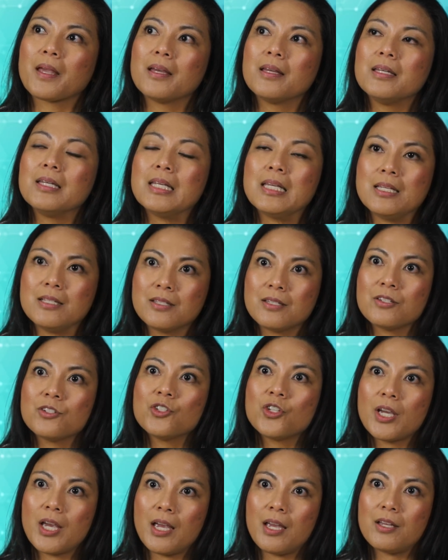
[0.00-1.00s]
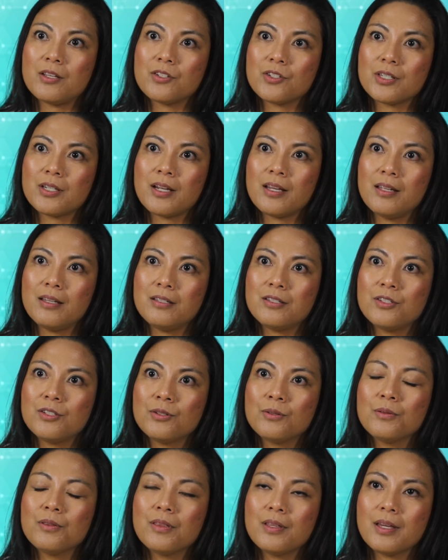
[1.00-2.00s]
needs a change, and I
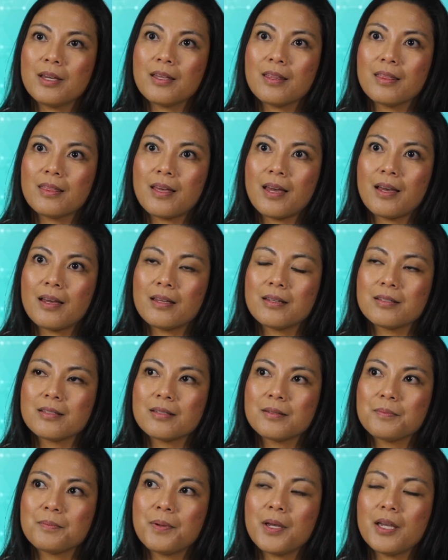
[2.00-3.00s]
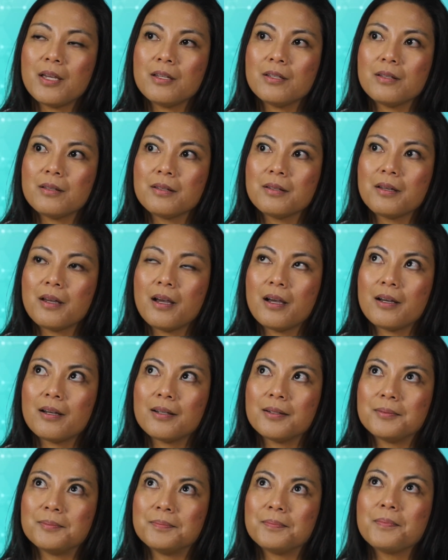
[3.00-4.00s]
do think that
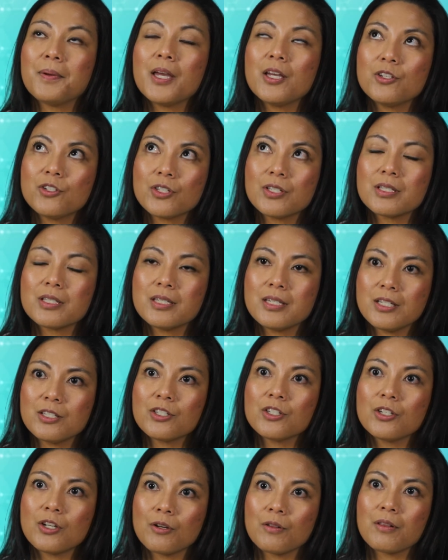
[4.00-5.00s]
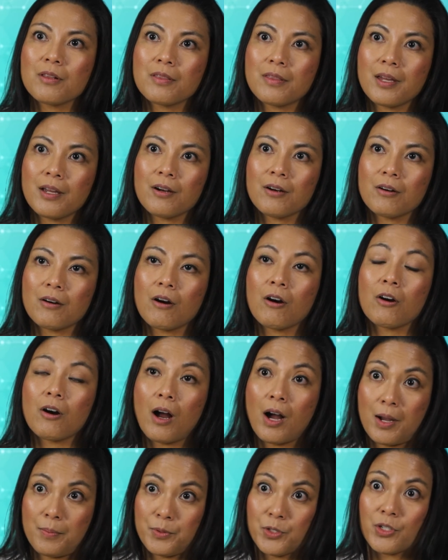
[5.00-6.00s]
patients need to know that there are
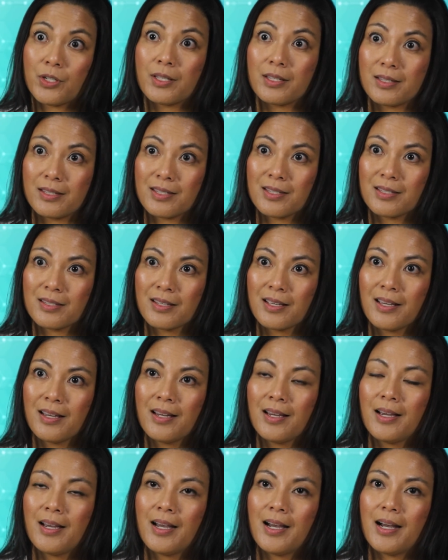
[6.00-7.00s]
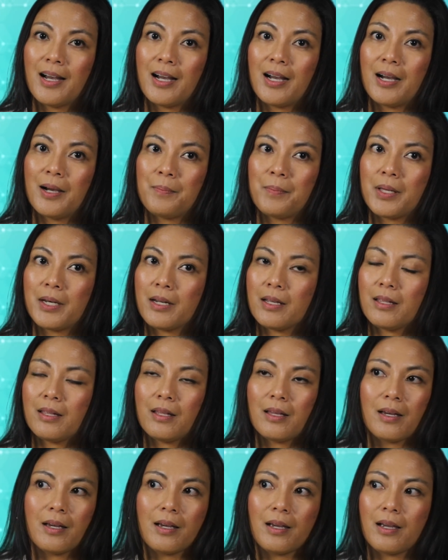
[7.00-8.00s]
options. And
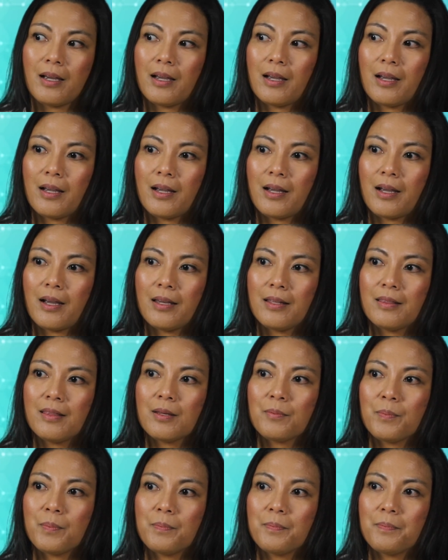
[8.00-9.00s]
I think